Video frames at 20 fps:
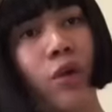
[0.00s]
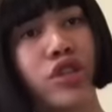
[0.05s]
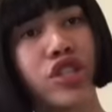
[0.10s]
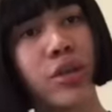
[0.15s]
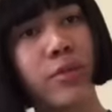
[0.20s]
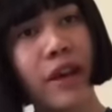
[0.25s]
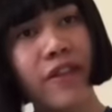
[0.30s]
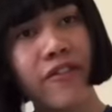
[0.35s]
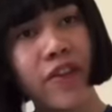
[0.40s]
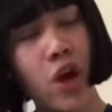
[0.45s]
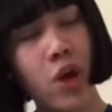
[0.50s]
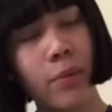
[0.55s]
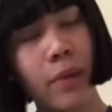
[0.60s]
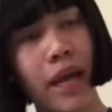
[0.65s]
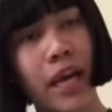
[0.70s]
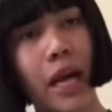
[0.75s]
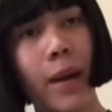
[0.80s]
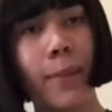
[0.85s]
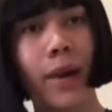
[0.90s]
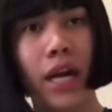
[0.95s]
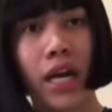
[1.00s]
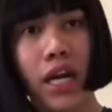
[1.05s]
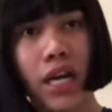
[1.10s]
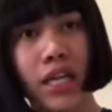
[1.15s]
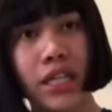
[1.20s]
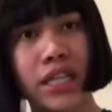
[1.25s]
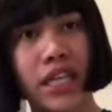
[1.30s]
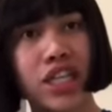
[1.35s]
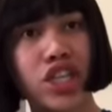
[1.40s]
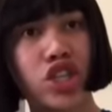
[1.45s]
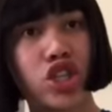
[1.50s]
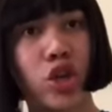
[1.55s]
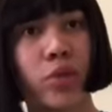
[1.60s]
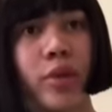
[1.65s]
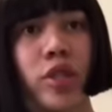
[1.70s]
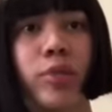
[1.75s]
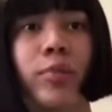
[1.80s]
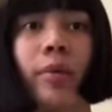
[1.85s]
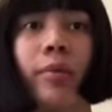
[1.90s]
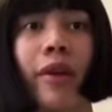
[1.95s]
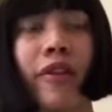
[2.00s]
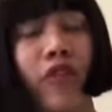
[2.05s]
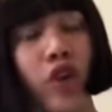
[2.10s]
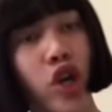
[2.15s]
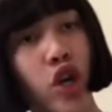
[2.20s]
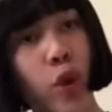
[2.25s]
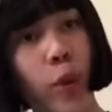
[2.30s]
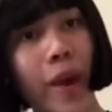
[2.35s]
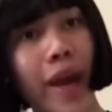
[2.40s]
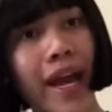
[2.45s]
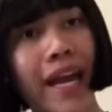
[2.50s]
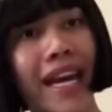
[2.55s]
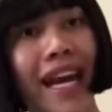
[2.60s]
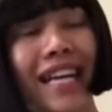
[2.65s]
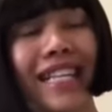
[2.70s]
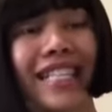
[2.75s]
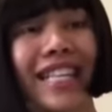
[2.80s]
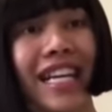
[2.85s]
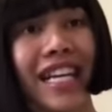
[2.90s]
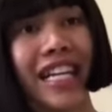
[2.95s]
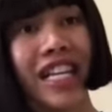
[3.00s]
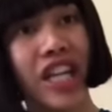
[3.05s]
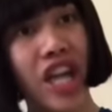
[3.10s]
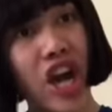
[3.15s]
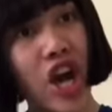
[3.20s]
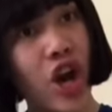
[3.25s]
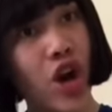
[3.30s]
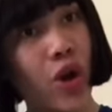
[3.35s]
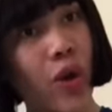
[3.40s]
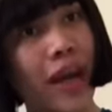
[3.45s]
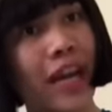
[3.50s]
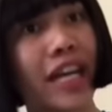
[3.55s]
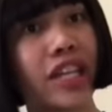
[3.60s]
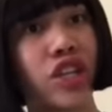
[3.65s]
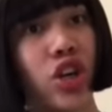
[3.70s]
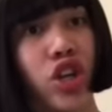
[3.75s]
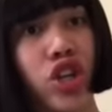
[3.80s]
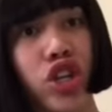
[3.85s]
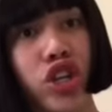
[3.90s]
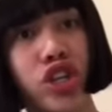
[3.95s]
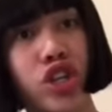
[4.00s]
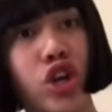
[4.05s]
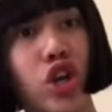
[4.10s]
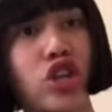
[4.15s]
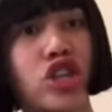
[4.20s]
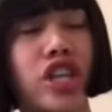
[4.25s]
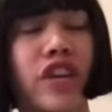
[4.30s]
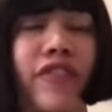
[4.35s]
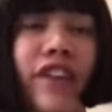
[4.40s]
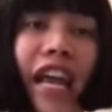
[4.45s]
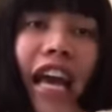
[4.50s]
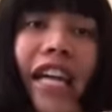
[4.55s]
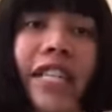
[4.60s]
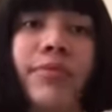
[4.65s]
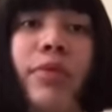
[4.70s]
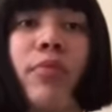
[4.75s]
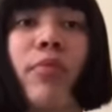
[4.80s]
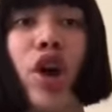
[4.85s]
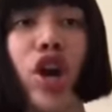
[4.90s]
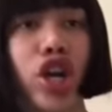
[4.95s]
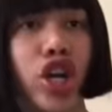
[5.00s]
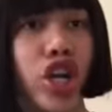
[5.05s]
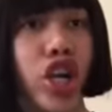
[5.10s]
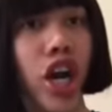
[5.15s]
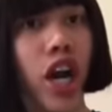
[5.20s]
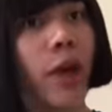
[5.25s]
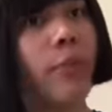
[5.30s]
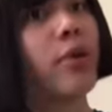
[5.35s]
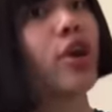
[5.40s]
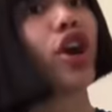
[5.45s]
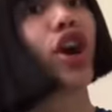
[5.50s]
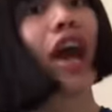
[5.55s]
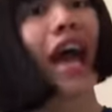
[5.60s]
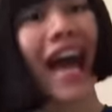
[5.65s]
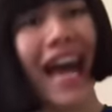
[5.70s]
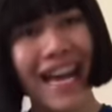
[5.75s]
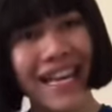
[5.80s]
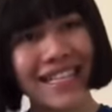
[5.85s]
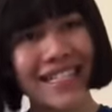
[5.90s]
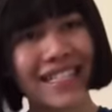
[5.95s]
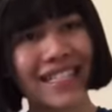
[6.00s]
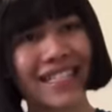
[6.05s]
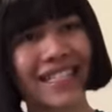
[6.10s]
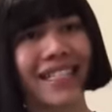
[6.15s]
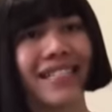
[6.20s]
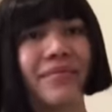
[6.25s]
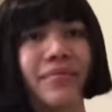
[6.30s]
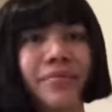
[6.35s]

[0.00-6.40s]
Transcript: was on my phone playing Among Us, and she told me to put my phone away, and I said no, and I told her to go shove an Expo marker up her ass.